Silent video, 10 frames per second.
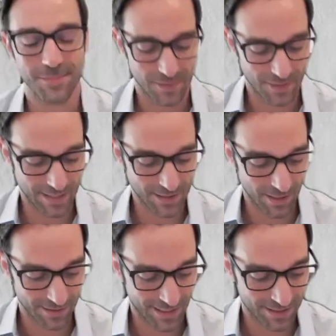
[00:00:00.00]

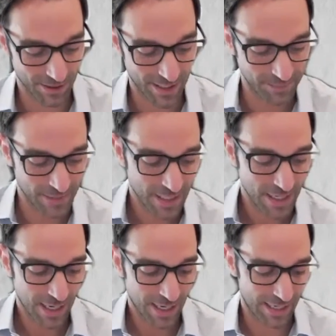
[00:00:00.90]
That's great.
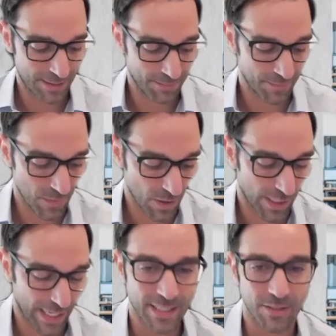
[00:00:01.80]

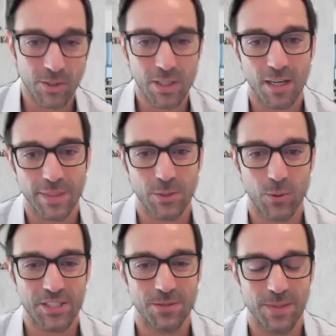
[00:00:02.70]
Okay, another common
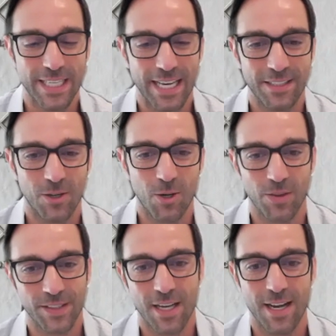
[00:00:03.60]
question we get all
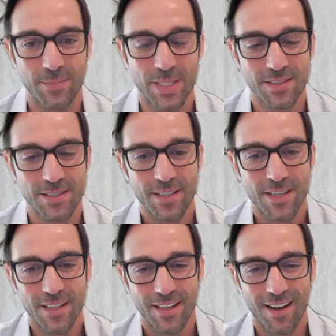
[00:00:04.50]
the time is
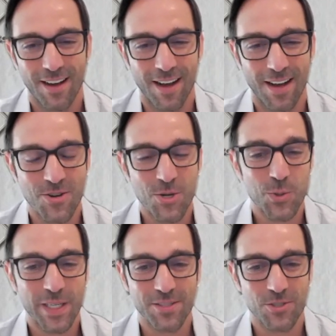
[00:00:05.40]
new
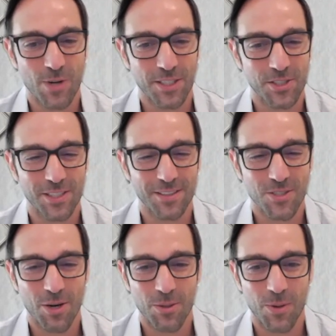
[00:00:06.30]
construction.
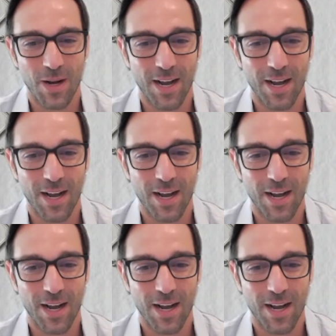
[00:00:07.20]
So